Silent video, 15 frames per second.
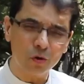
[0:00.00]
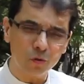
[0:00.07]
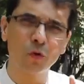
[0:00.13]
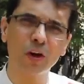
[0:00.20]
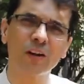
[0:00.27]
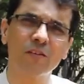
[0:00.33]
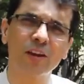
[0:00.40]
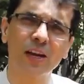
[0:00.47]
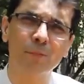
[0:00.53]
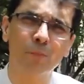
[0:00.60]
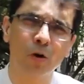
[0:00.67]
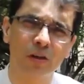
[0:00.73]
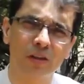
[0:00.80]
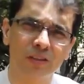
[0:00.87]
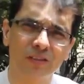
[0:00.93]
know, very, very
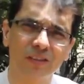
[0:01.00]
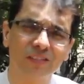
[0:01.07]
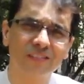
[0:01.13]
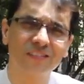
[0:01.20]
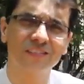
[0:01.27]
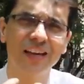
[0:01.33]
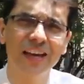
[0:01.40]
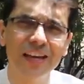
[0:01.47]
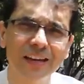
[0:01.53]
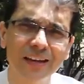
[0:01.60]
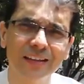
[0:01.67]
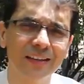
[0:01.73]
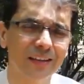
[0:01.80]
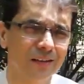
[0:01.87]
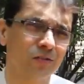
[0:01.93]
important, just saying
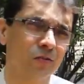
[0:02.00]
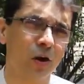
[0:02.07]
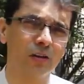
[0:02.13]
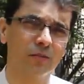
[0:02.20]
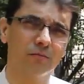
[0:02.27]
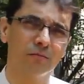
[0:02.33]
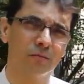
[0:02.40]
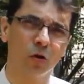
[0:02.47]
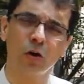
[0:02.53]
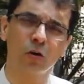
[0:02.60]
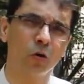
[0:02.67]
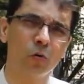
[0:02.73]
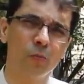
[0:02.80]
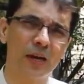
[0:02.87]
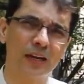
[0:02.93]
it is not
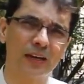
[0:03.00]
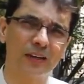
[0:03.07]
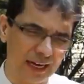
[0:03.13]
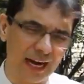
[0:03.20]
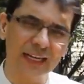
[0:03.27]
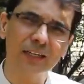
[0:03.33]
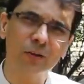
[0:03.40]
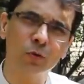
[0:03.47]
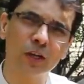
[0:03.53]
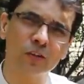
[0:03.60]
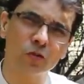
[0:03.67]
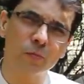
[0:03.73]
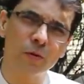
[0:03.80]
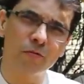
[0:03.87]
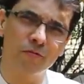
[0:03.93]
going to make it. Gratitude
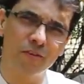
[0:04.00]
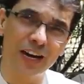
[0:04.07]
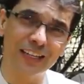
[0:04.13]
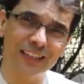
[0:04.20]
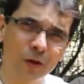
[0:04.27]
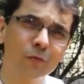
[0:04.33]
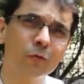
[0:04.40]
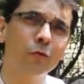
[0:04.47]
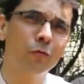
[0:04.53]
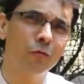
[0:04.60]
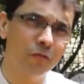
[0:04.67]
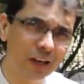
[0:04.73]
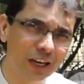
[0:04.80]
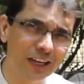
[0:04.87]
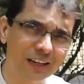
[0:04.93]
has to be felt. You have to
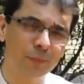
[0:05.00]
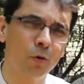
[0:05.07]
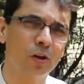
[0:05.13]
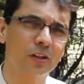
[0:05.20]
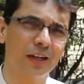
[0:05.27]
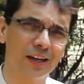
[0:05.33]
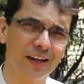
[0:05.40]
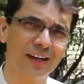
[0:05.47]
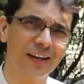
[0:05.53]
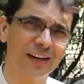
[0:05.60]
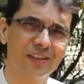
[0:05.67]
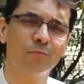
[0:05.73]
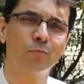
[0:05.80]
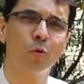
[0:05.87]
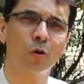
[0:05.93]
feel it. It's bahut alag hai
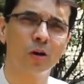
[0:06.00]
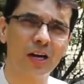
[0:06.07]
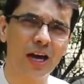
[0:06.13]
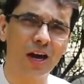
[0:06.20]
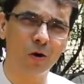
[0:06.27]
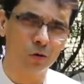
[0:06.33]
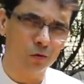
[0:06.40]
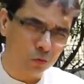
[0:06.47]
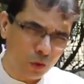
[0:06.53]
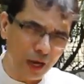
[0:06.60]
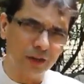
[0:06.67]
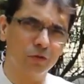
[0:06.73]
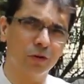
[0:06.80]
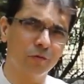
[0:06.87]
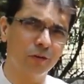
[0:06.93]
se bolna aur usko
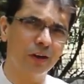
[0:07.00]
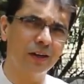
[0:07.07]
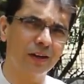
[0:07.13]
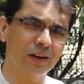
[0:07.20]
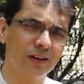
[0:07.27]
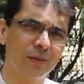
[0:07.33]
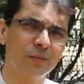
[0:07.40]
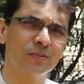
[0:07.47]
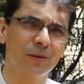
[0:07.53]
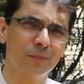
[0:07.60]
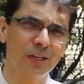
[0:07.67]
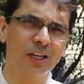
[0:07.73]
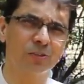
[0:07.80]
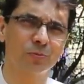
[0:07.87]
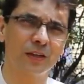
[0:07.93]
actual feel karne mein
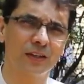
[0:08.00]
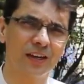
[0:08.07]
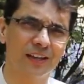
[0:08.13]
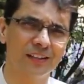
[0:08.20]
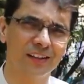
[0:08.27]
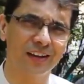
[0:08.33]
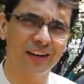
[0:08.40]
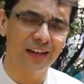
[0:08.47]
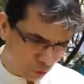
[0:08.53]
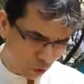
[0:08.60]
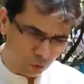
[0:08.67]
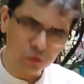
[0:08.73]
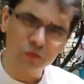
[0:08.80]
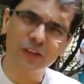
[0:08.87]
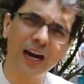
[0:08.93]
zameen aasman ka antar hai. You
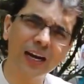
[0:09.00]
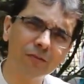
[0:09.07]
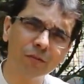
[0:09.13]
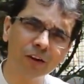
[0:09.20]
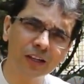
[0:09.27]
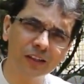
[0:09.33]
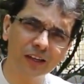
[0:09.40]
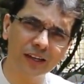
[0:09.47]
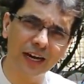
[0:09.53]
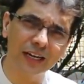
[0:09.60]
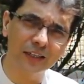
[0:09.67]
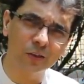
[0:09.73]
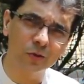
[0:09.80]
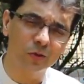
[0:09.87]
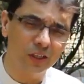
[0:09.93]
got to start feeling the
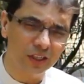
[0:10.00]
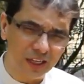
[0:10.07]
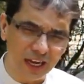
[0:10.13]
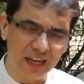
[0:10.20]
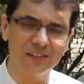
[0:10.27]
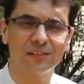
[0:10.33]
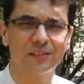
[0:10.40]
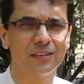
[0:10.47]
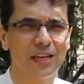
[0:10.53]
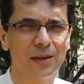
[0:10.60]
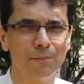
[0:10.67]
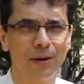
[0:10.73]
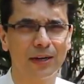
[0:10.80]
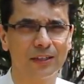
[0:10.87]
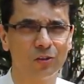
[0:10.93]
gratitude and see
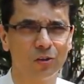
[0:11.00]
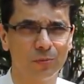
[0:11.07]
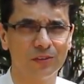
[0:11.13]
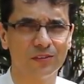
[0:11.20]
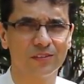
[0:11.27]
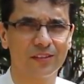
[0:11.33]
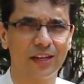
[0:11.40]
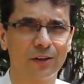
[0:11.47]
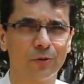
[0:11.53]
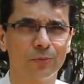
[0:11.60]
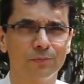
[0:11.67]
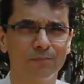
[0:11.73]
the impact in your business. Thank